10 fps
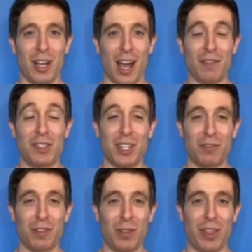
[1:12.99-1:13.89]
I've seen a
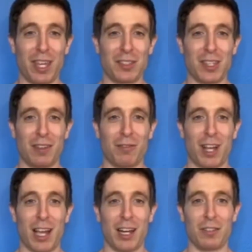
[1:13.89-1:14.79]
few things that have
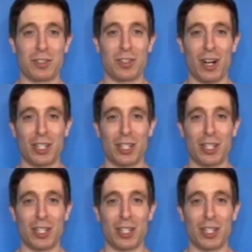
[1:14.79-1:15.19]
kind of started